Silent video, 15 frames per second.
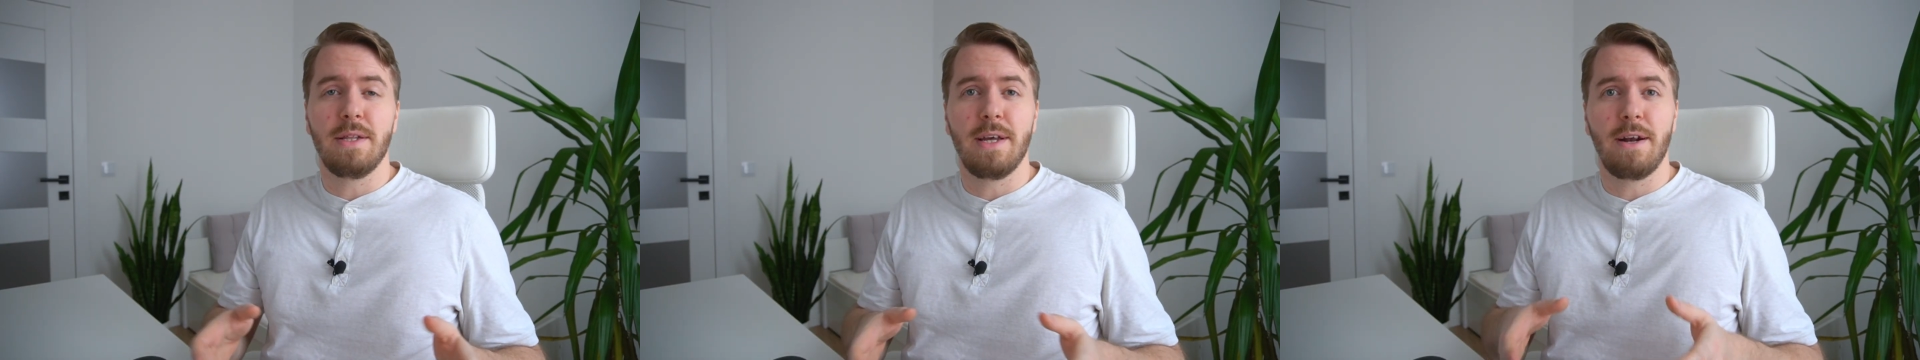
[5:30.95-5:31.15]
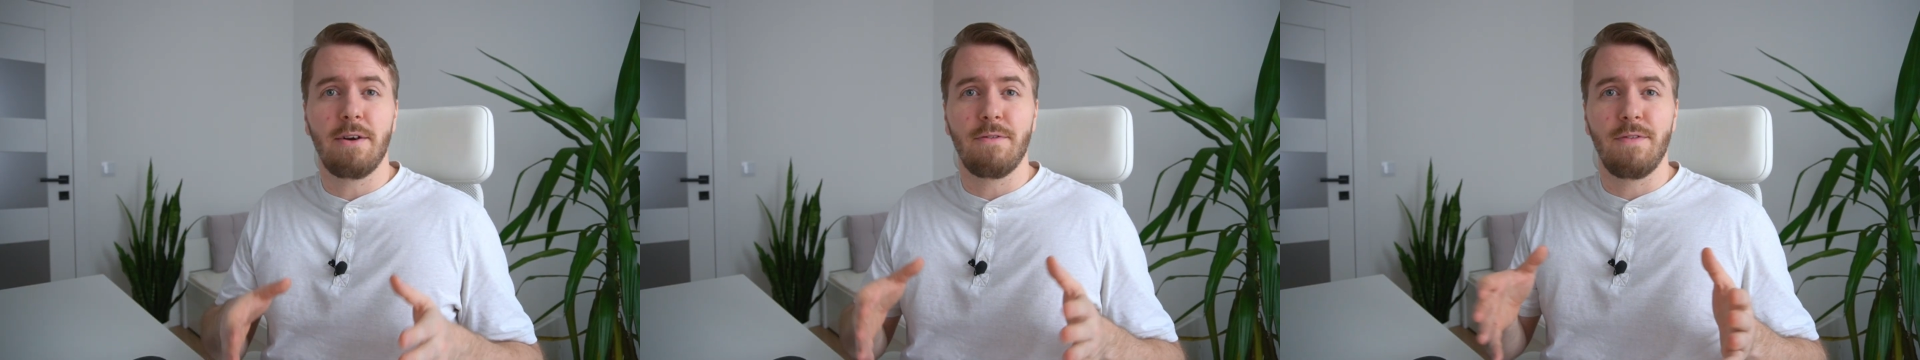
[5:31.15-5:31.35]

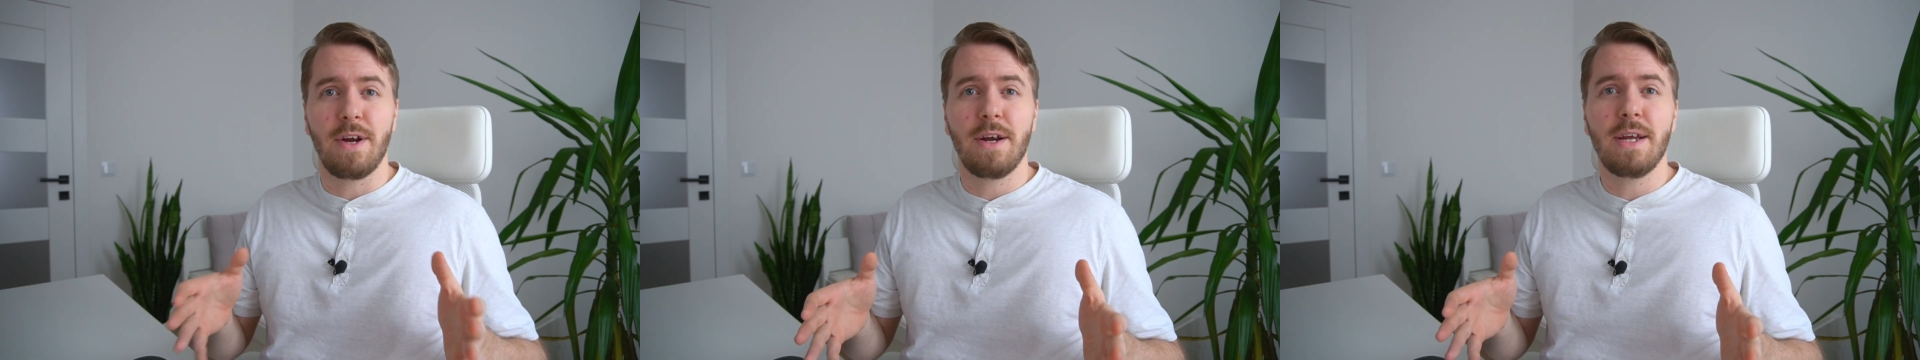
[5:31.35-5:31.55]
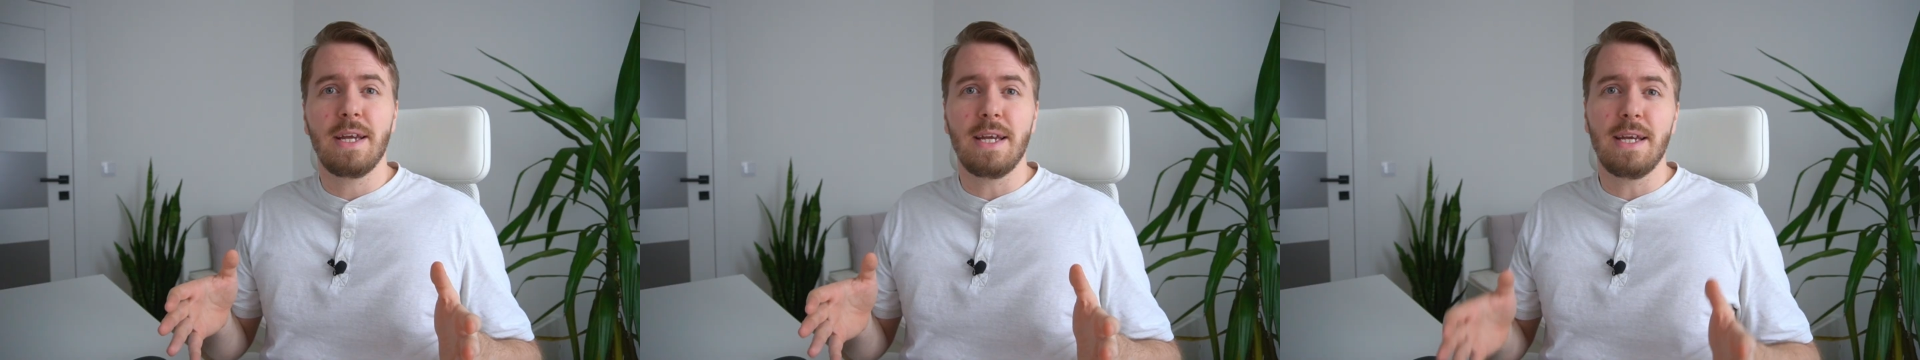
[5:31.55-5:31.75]
that are
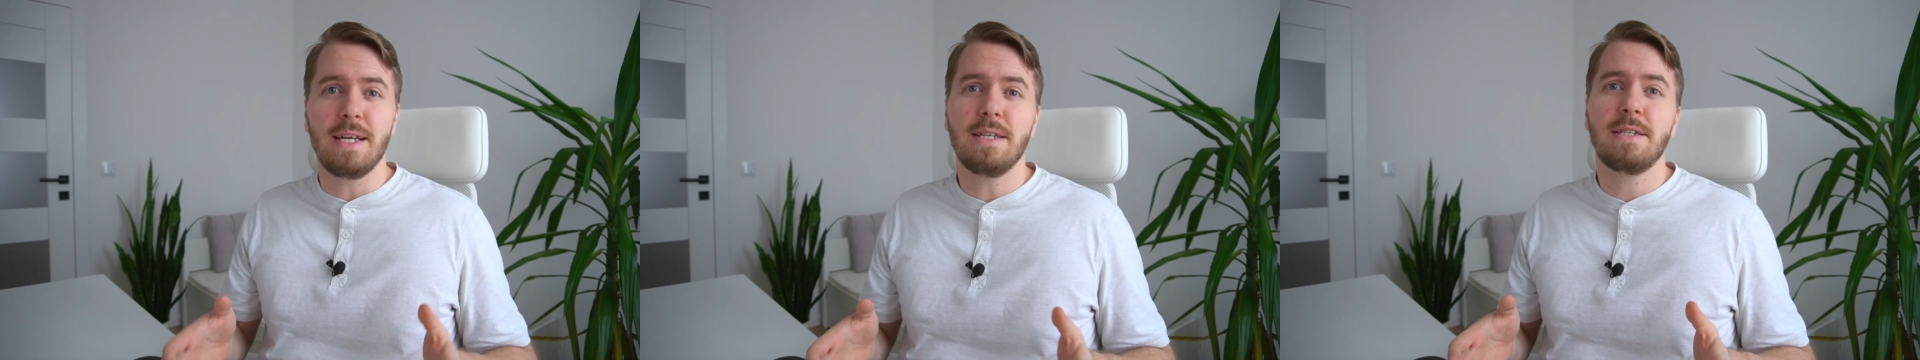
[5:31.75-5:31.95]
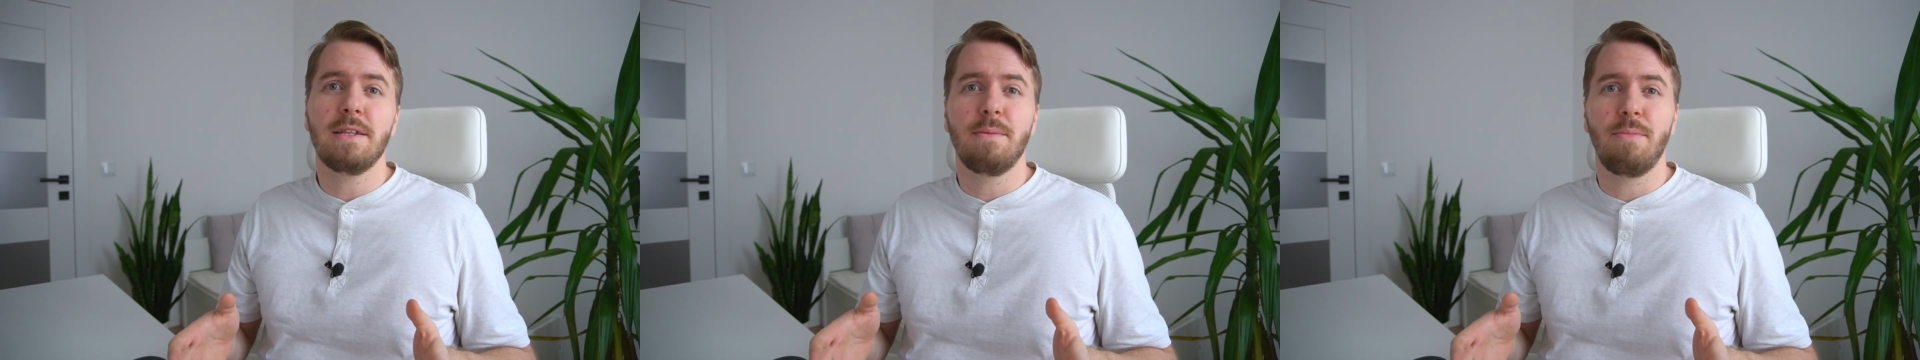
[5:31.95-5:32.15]
very
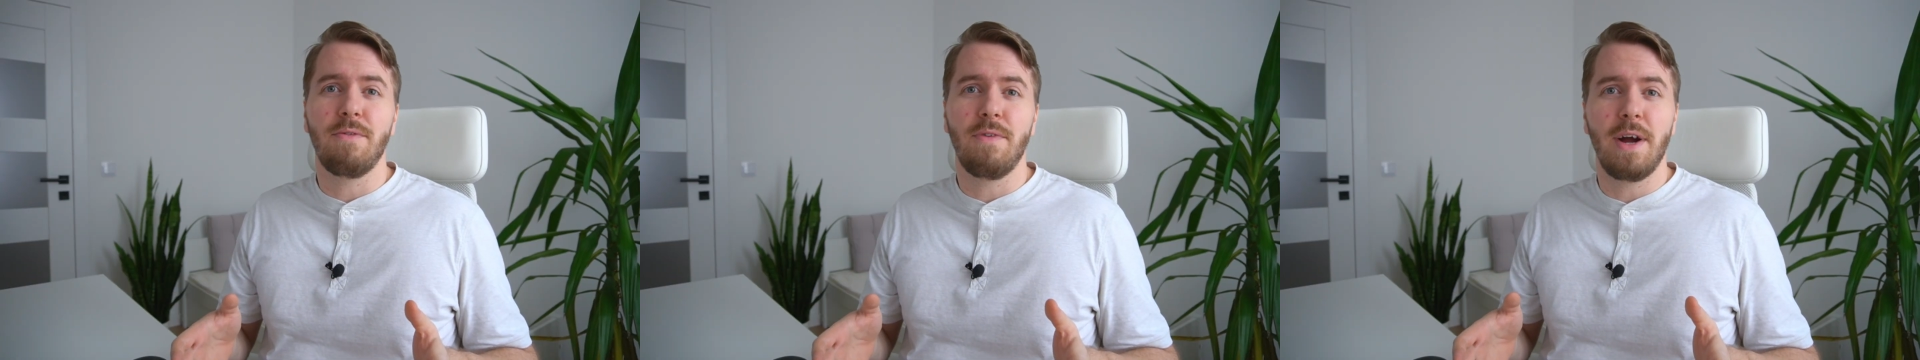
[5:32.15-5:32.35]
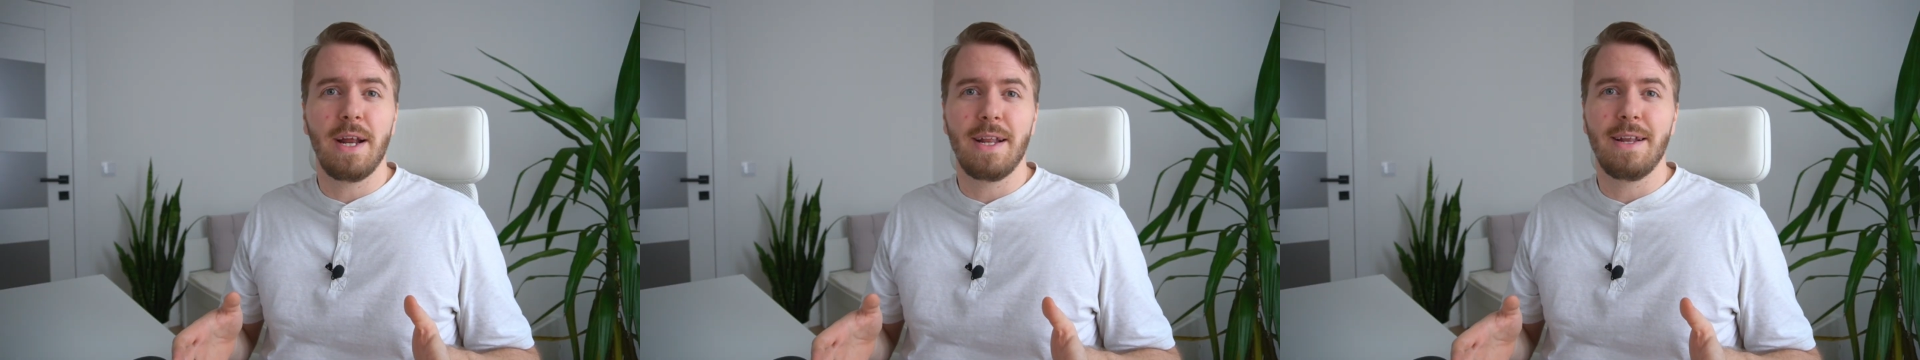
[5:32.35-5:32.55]
easily
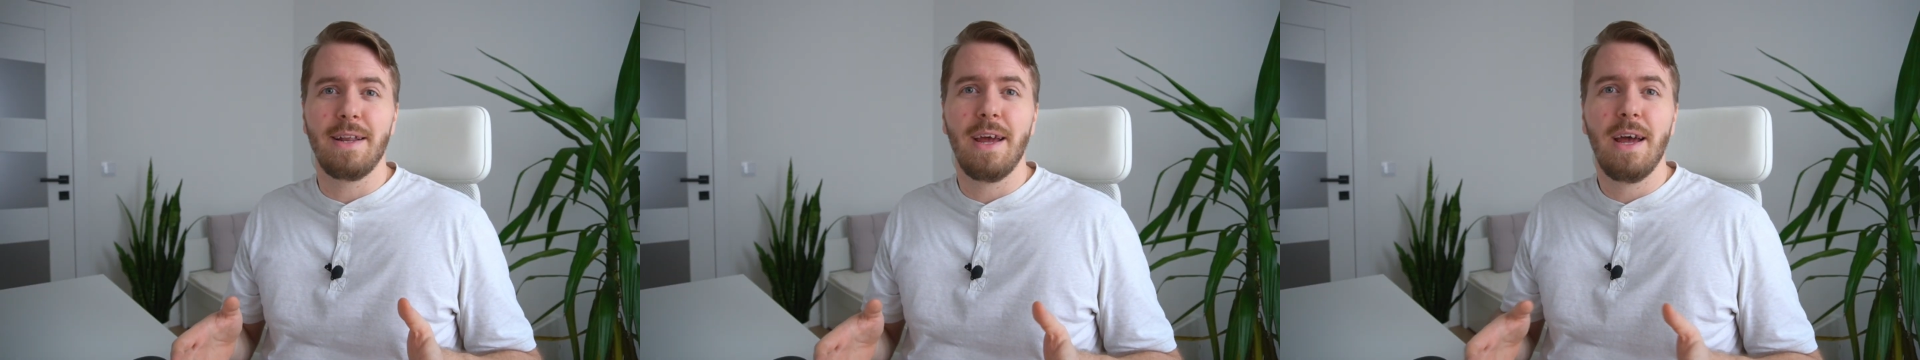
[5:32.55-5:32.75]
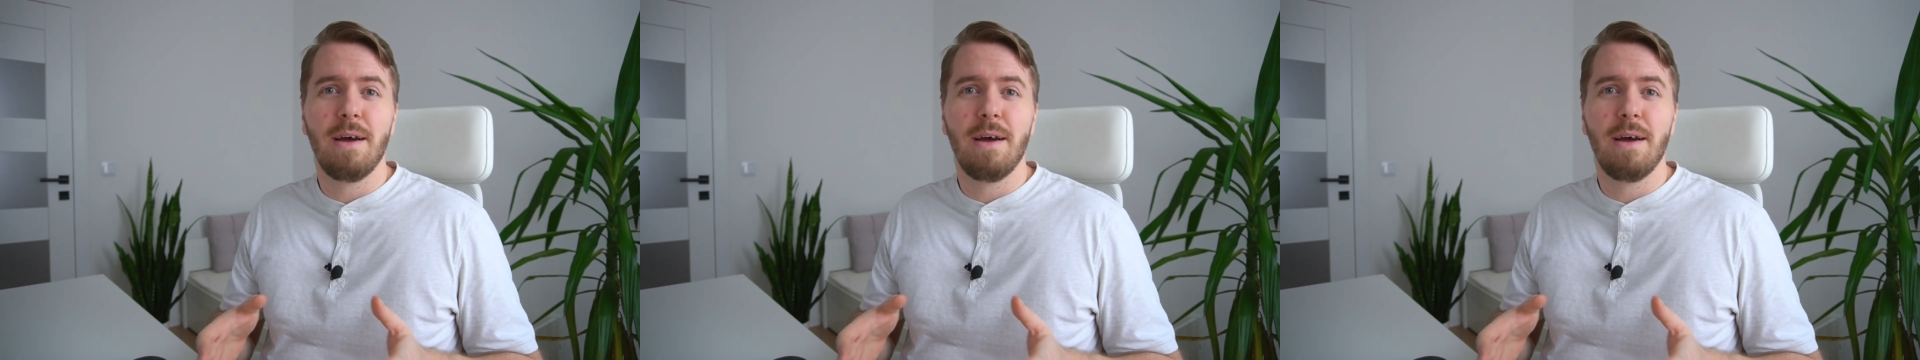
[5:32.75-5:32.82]
provided